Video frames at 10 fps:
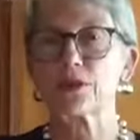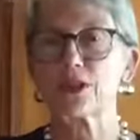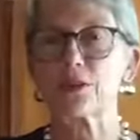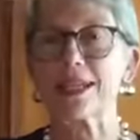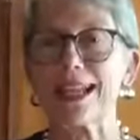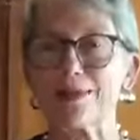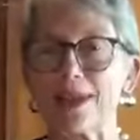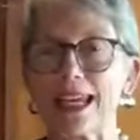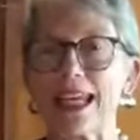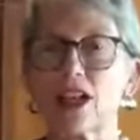to an
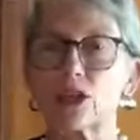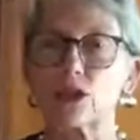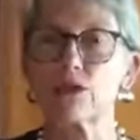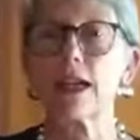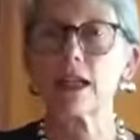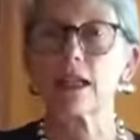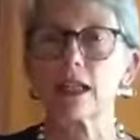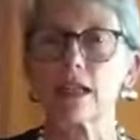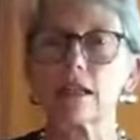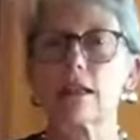enemy, adrenaline